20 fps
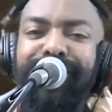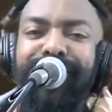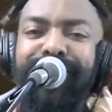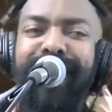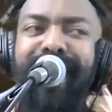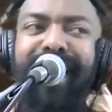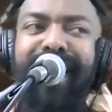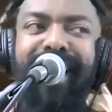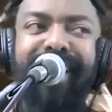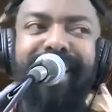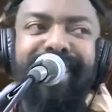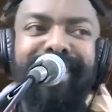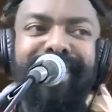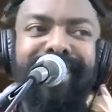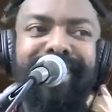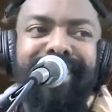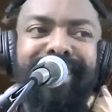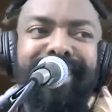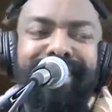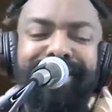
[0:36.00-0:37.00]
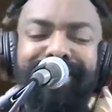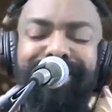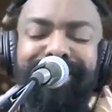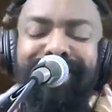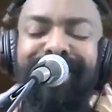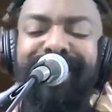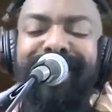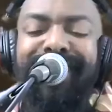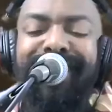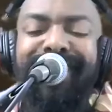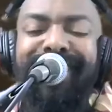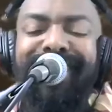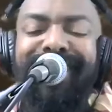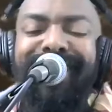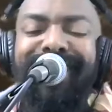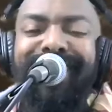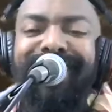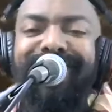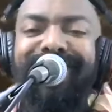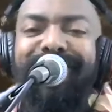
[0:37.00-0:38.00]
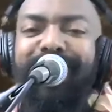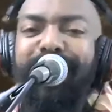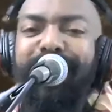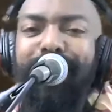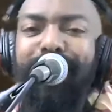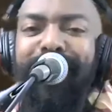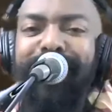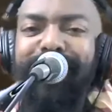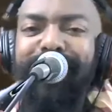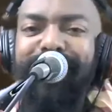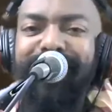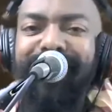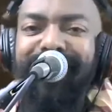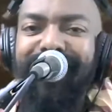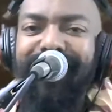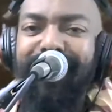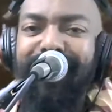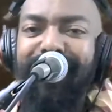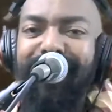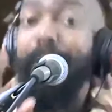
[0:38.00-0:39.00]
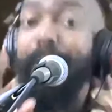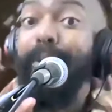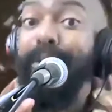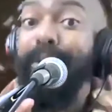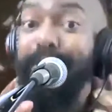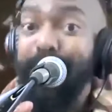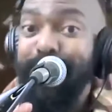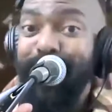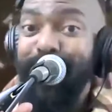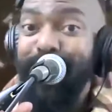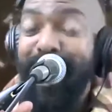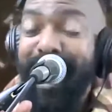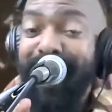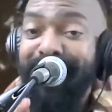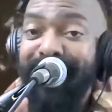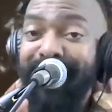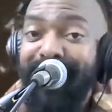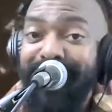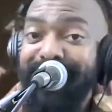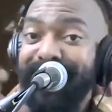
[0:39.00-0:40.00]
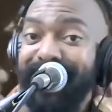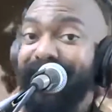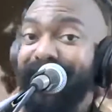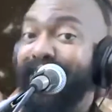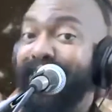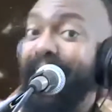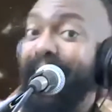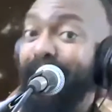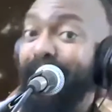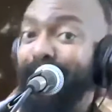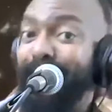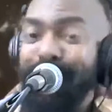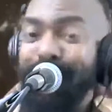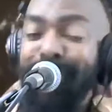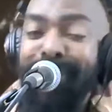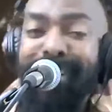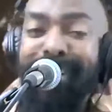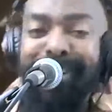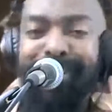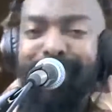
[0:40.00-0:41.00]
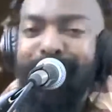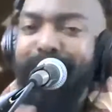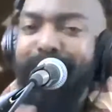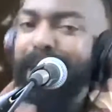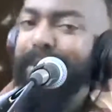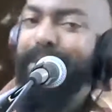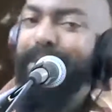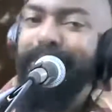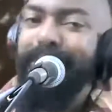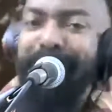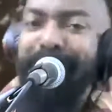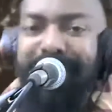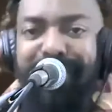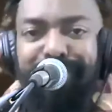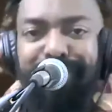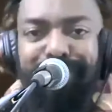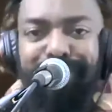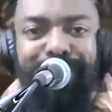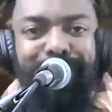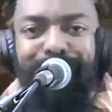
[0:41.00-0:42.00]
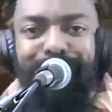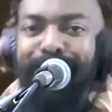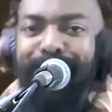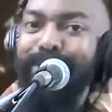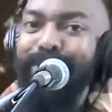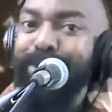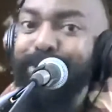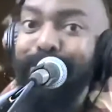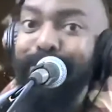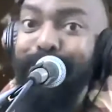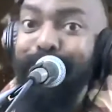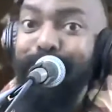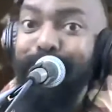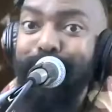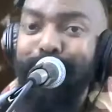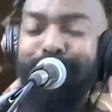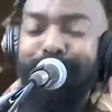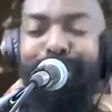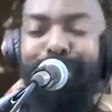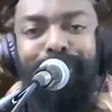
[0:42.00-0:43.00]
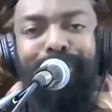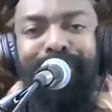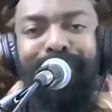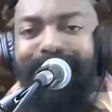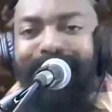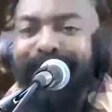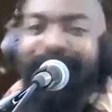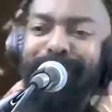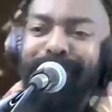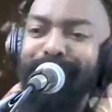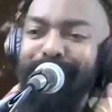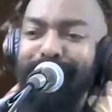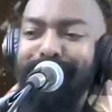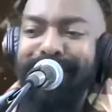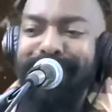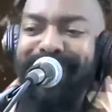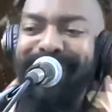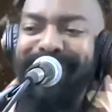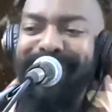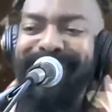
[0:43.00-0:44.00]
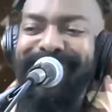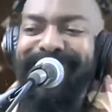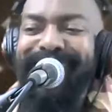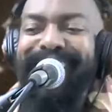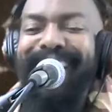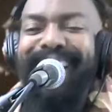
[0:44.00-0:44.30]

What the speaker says: Kind of situation. The bonus track that I didn't announce on Instagram or Facebook or YouTube or any of those places.